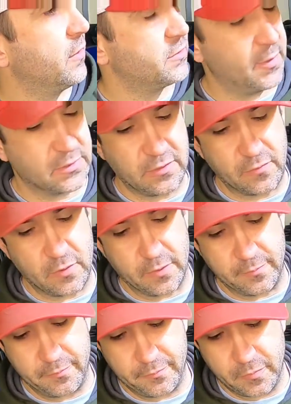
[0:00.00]
especially for
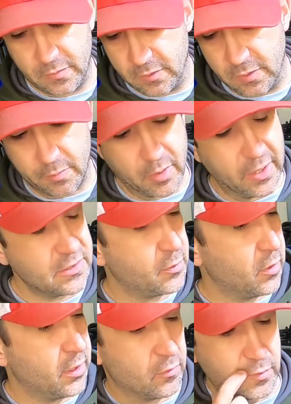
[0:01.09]
the price
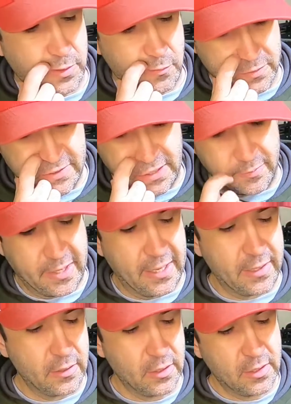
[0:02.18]
point. It really wasn't that
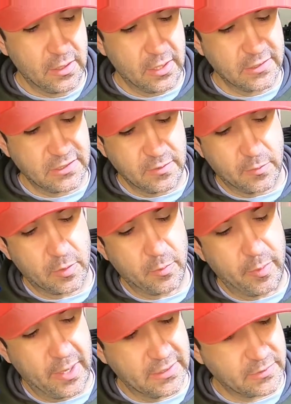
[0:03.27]
bad. I synced up the
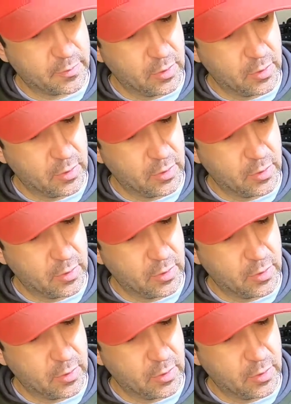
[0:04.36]
Bass